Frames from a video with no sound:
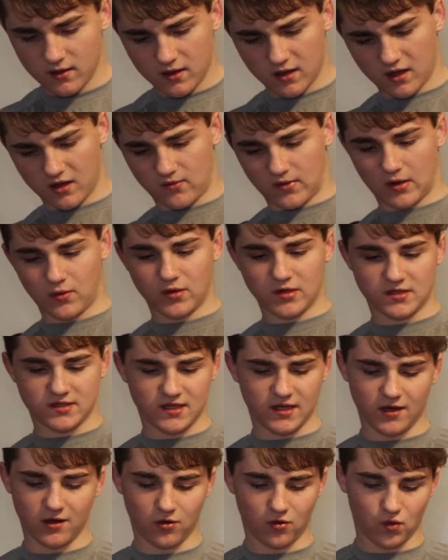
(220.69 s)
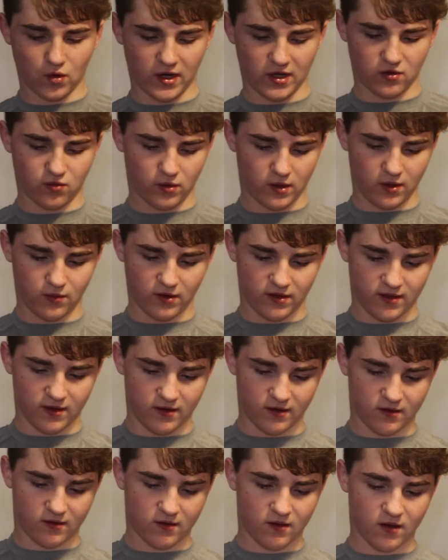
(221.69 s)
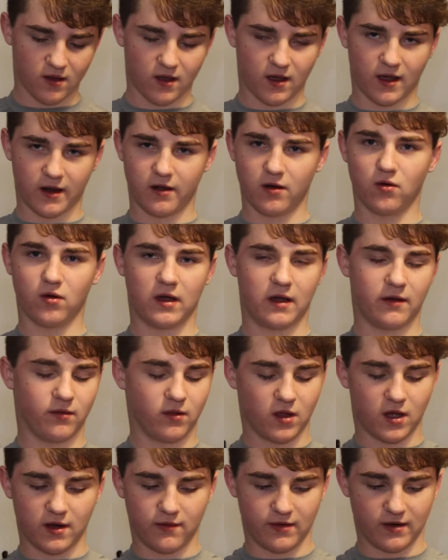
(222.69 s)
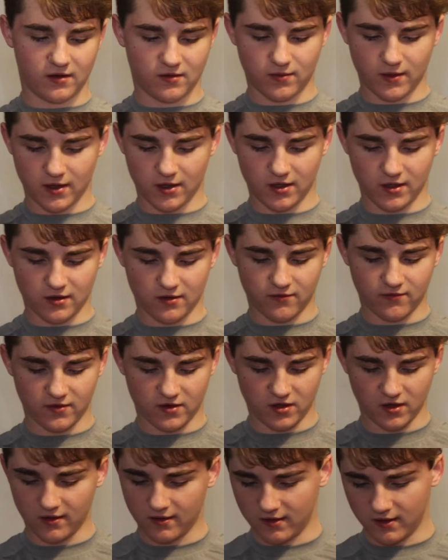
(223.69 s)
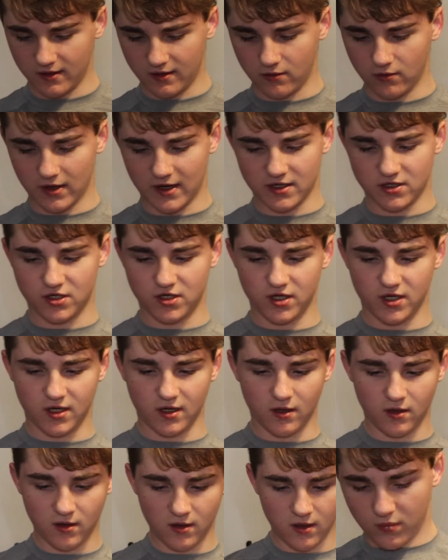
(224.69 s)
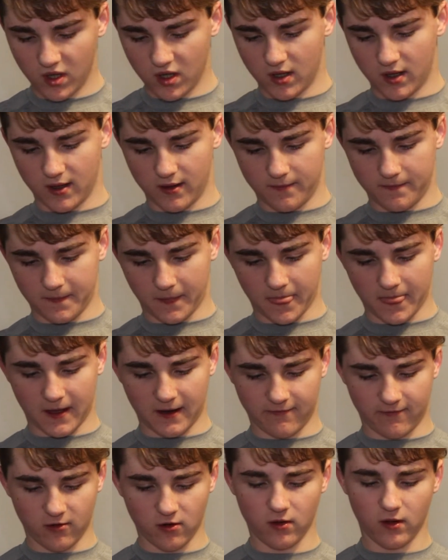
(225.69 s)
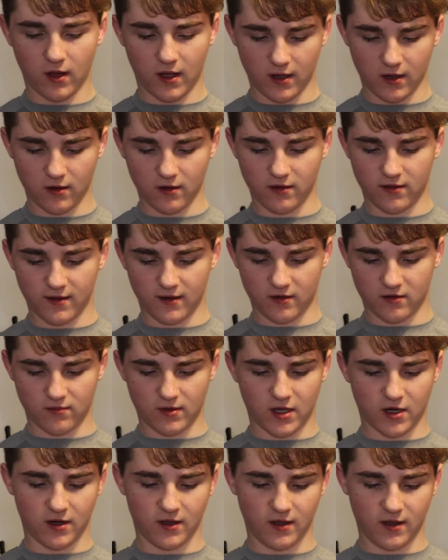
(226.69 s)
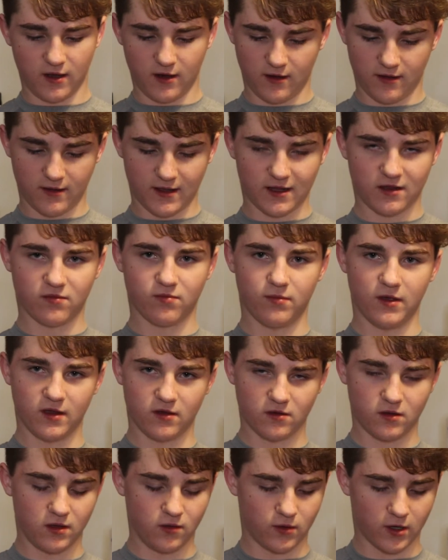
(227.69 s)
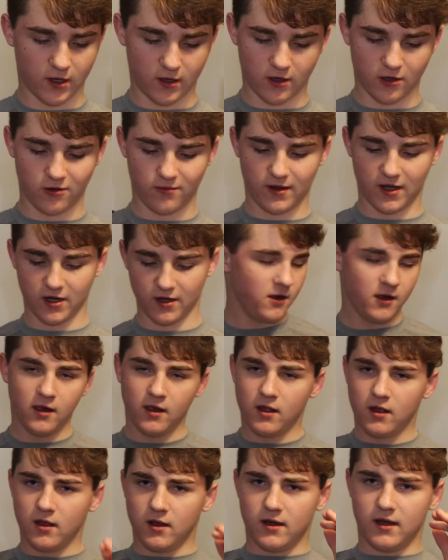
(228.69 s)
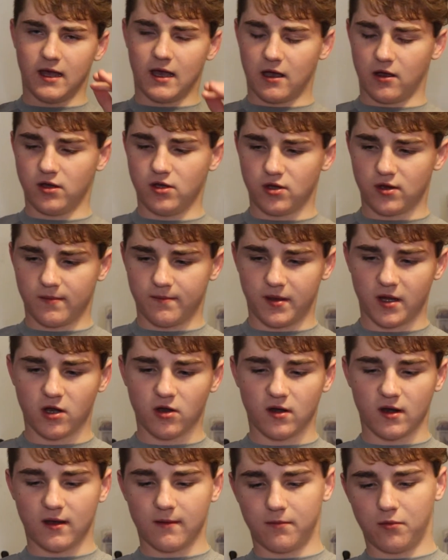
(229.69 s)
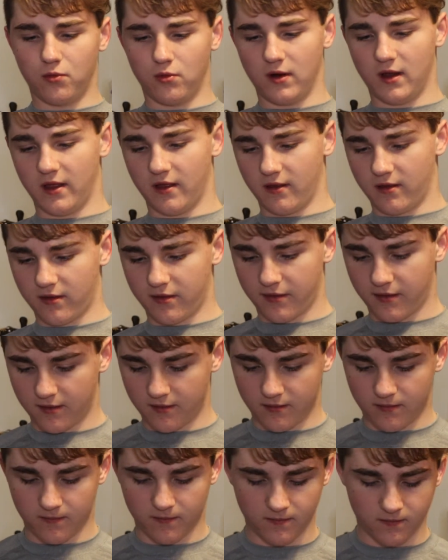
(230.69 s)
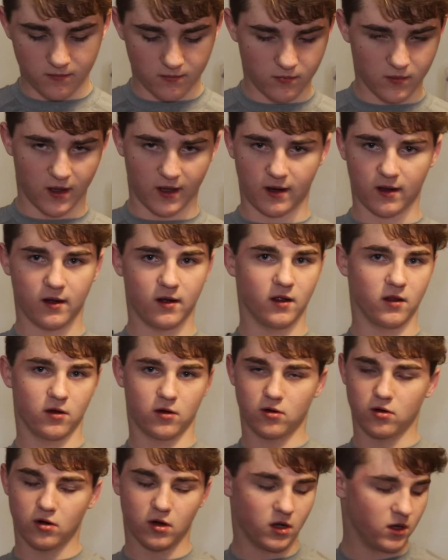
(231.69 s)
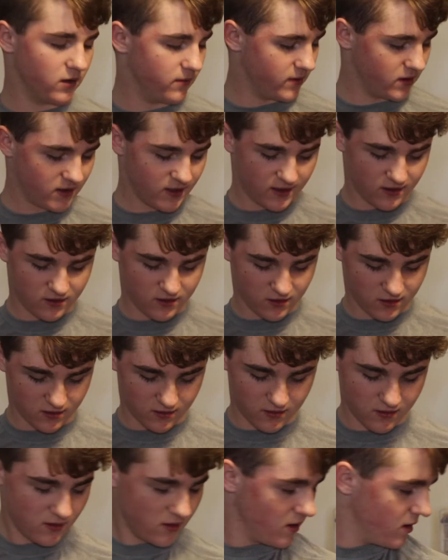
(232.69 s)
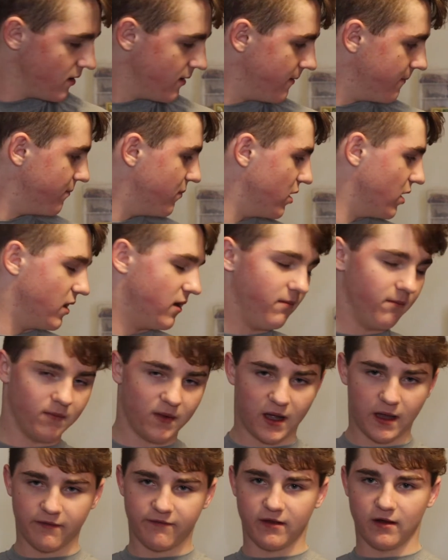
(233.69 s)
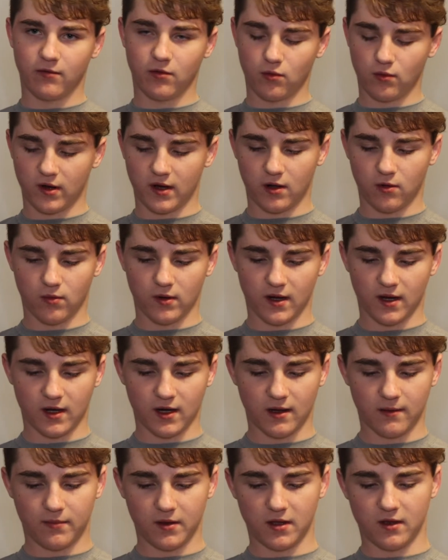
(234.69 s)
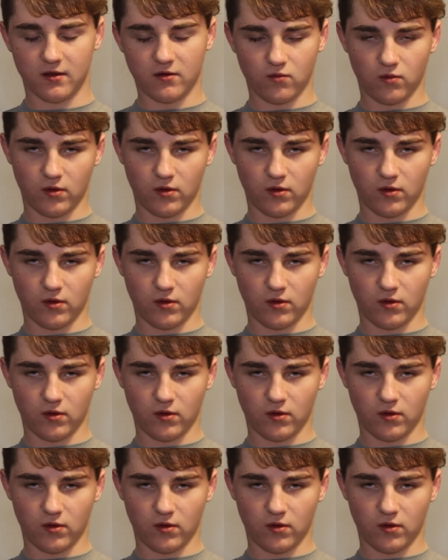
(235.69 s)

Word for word: Um, I wouldn't say go quite 20 with this. I don't have a lot of experience fishing the grass jig, but I've heard a lot of good things about it and that's basically what I know about it. Now you can pair it up with like another craw imitation, but my favorite way to rig it up is